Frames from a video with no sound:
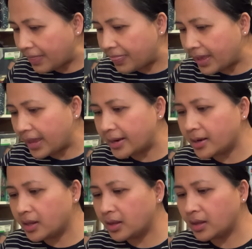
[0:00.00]

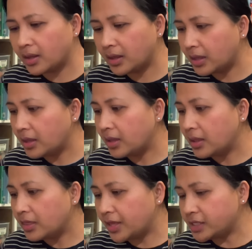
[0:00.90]
then
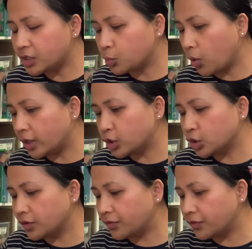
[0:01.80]
this is what I should have